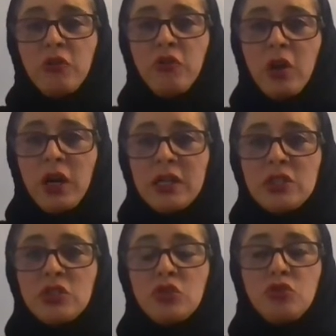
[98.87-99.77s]
for
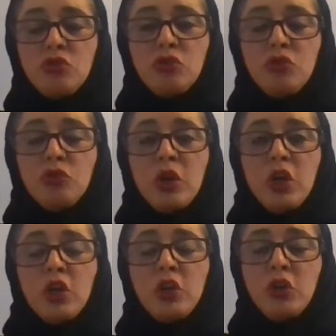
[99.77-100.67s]
us to
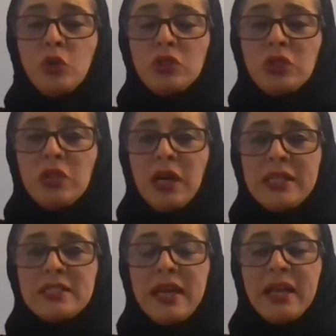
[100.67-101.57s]

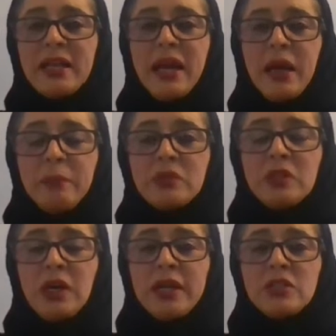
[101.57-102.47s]
utilize and
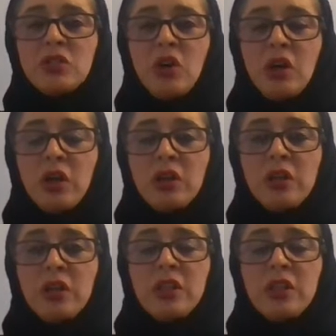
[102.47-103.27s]
capitalize on